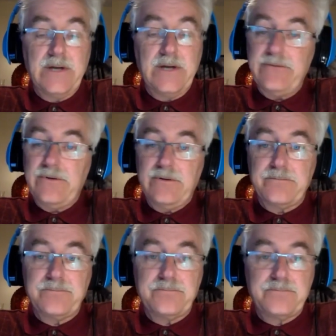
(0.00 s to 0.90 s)
I've heard of
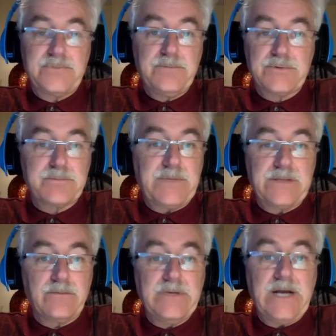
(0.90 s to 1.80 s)
people spend
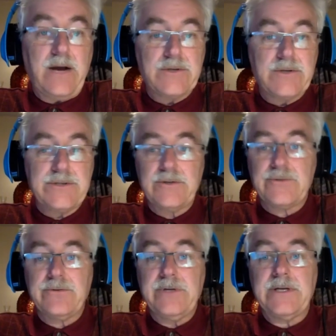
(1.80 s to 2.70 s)
3 hours on a
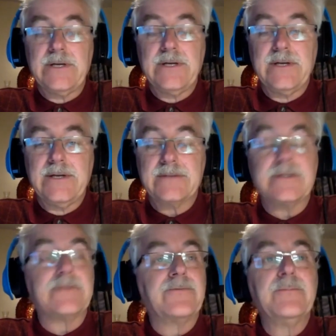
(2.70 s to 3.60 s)
tree. It's
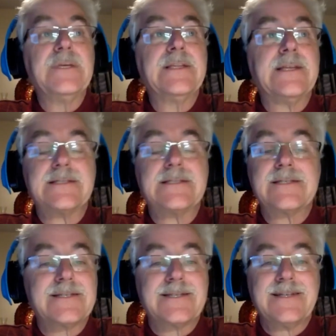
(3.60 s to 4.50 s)
like, for me,
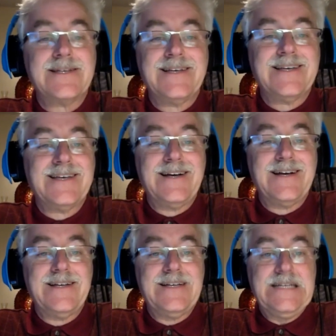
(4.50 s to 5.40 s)
that's
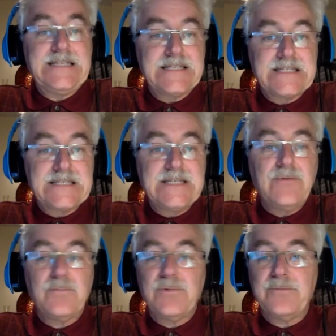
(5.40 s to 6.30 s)

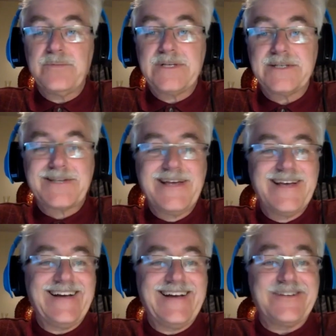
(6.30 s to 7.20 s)
inconceivable, because
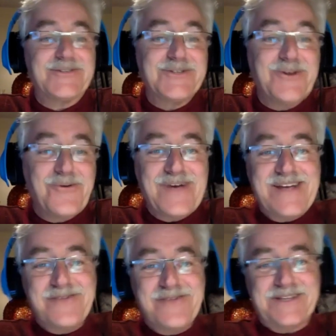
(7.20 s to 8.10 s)
there's no
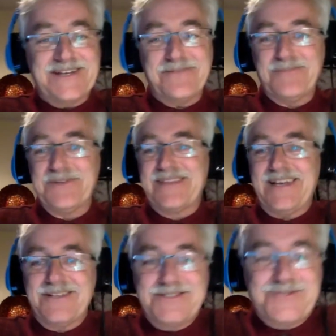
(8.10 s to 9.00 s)
way with a couple of
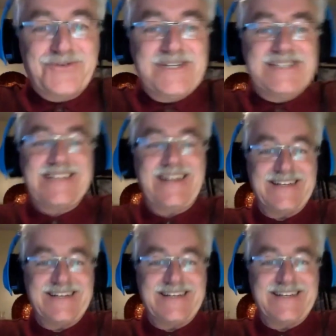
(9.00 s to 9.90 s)
thousand trees that I
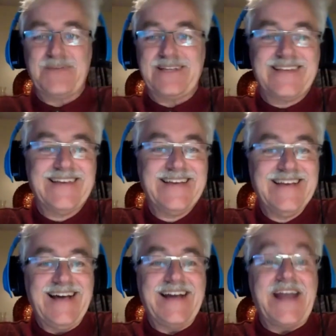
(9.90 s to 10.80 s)
can spend
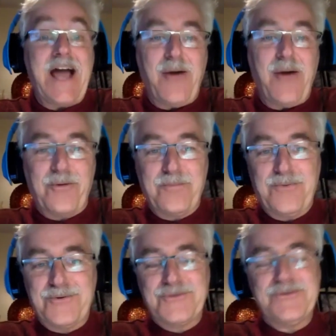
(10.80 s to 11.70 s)
an hour
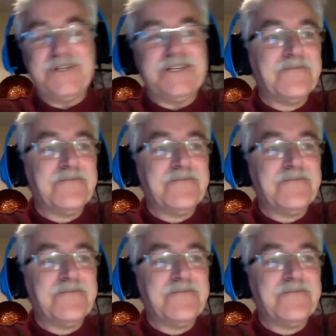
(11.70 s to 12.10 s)
per tree.